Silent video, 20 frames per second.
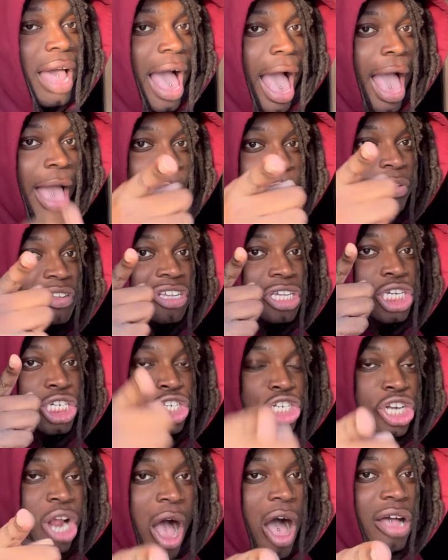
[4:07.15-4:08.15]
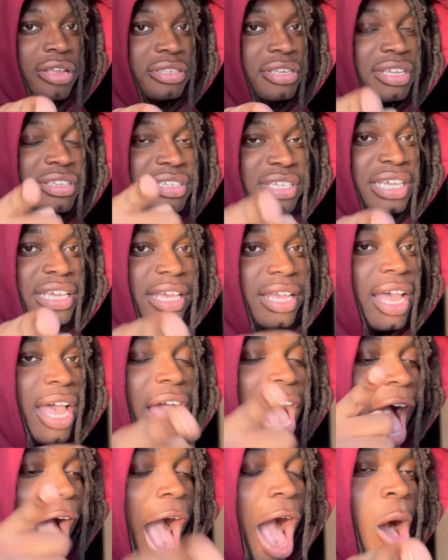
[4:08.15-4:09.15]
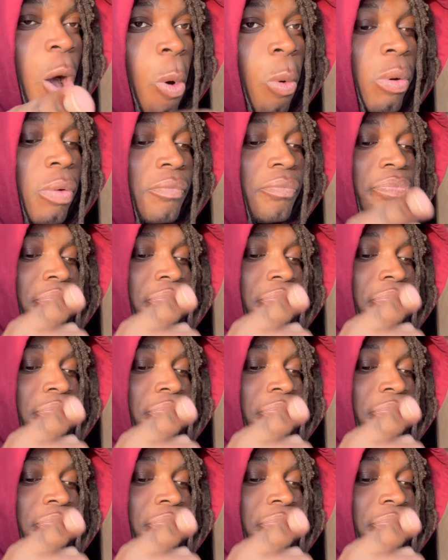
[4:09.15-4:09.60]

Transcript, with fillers: I was shocked to see how